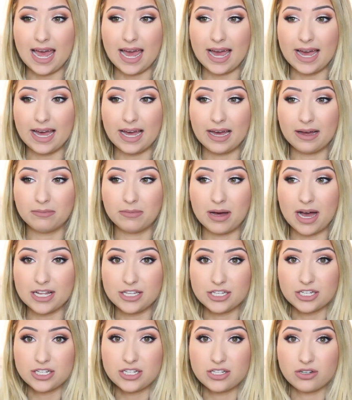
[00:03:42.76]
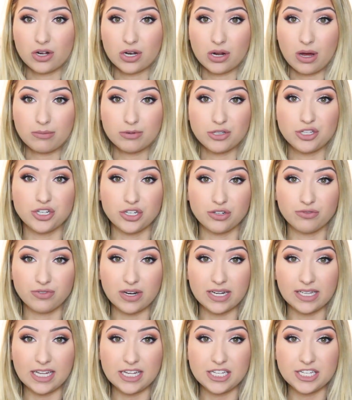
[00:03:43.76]
I just thought I would do a
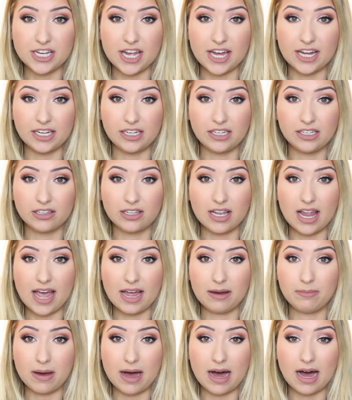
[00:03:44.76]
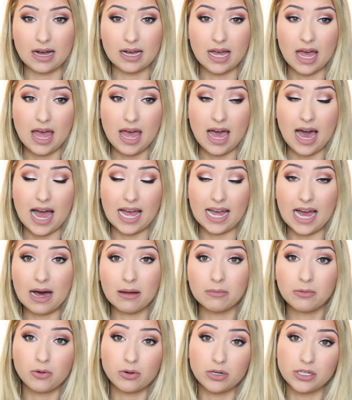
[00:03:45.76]
really chilled, laid back. I
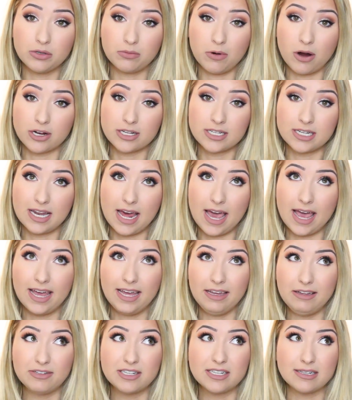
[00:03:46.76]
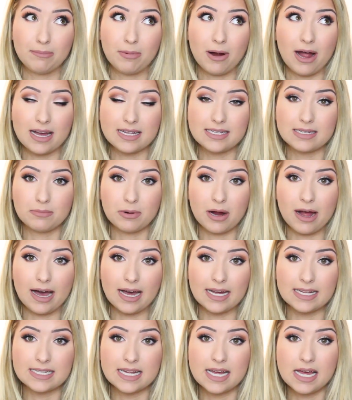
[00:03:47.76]
am going to work today, surprise
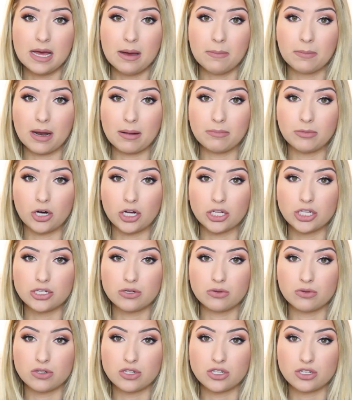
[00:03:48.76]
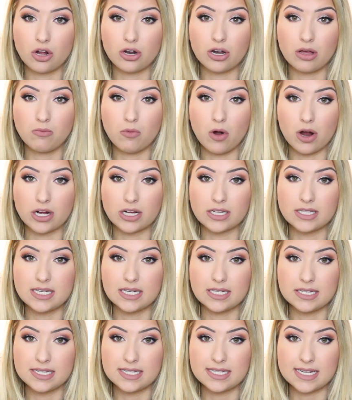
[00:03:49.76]
surprise, but I'm not starting work
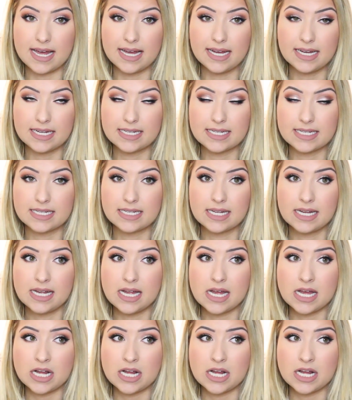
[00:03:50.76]
until 6.